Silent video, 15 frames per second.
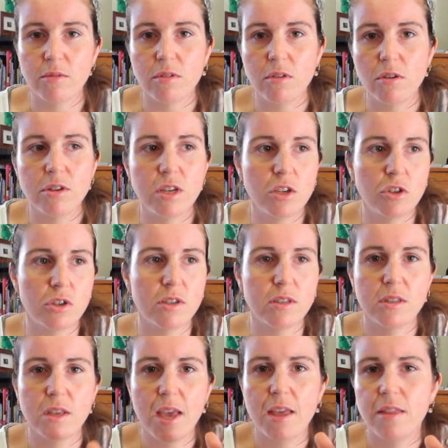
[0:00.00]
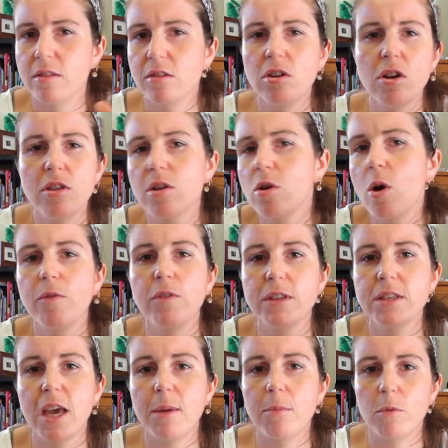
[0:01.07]
was no dishes and, the coffee
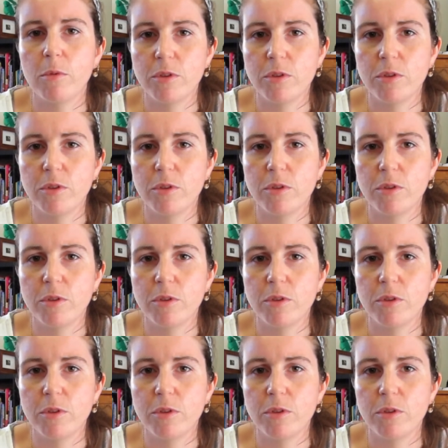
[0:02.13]
table